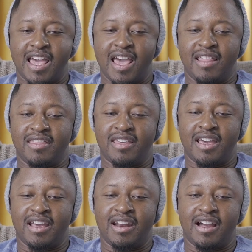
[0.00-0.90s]
And
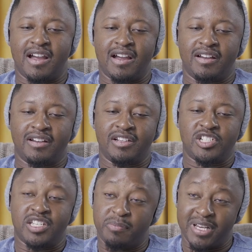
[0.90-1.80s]
then
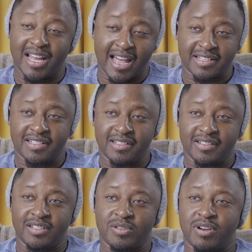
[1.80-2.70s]
she's being asked
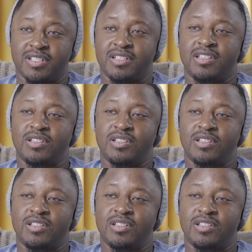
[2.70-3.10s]
this question.